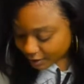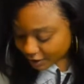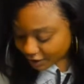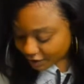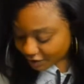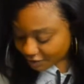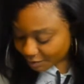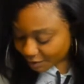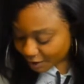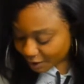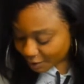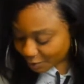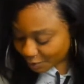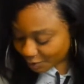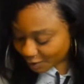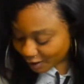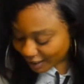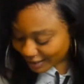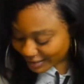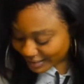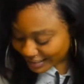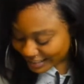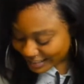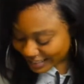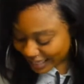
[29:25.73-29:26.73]
Give me
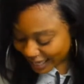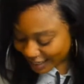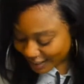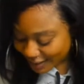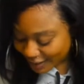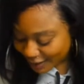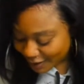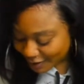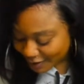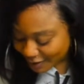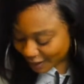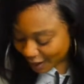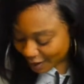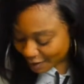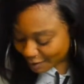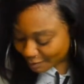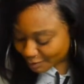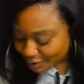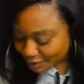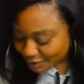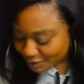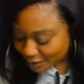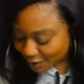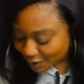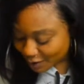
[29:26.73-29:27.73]
1 second. I
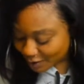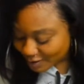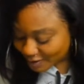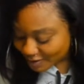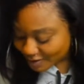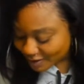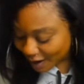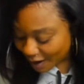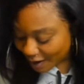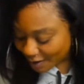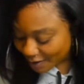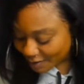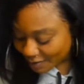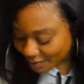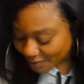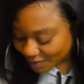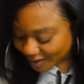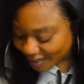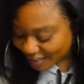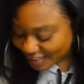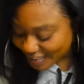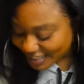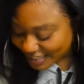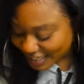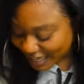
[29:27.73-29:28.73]
am so sorry.
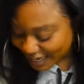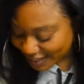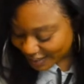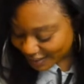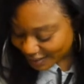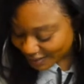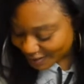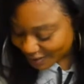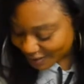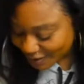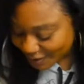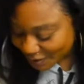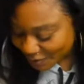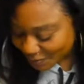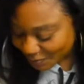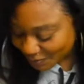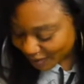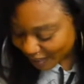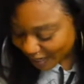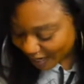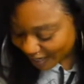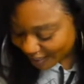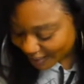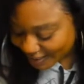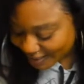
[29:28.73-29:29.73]
1 second in the
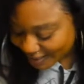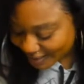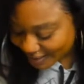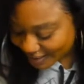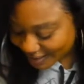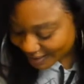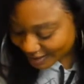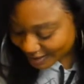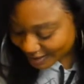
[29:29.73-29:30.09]
place.